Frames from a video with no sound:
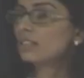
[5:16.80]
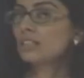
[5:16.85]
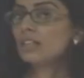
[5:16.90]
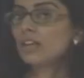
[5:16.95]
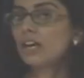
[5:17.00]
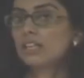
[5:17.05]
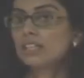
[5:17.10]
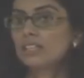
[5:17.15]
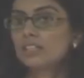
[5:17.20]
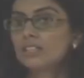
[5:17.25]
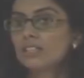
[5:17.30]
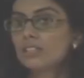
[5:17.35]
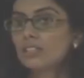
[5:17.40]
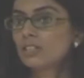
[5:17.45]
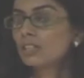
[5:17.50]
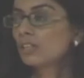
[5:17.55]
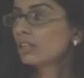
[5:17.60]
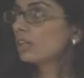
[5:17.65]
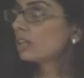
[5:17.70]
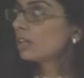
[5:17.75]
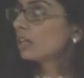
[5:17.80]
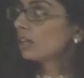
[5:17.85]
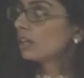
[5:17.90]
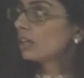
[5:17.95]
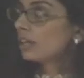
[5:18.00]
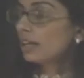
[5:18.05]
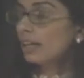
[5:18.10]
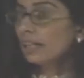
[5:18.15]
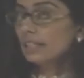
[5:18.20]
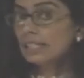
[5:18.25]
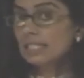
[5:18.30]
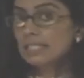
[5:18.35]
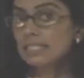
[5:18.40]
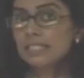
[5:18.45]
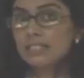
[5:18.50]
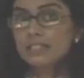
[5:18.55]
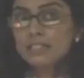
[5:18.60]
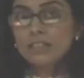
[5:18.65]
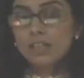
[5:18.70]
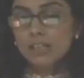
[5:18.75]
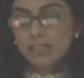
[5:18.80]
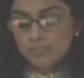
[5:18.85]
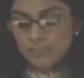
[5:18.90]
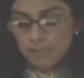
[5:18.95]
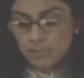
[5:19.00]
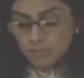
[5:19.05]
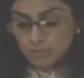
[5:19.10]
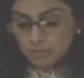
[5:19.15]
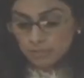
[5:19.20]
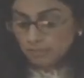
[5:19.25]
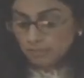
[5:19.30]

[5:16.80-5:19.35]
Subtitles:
and Knowledge. And then there is all of you.